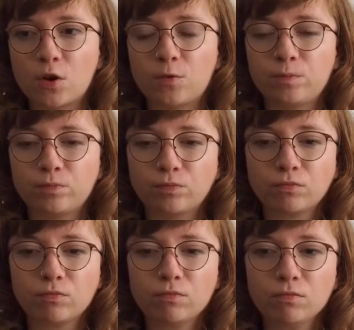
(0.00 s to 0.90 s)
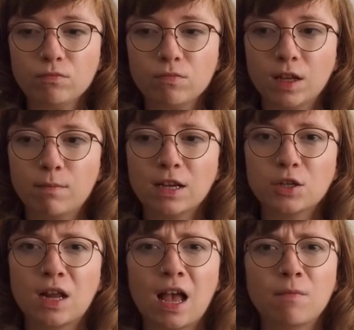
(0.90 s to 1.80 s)
you know,
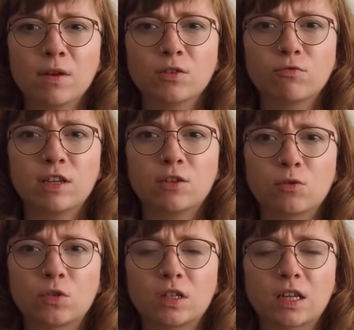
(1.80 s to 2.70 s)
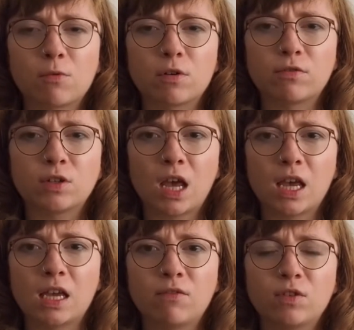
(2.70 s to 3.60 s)
imagine how much resources that would
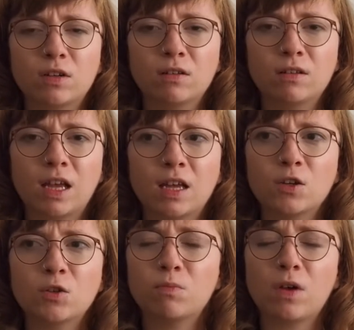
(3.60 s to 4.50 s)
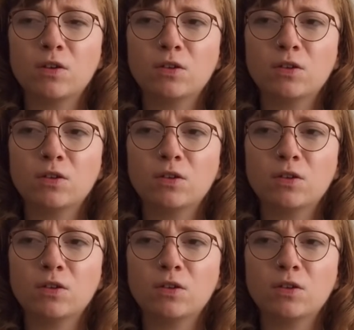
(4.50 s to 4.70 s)
have saved. Like it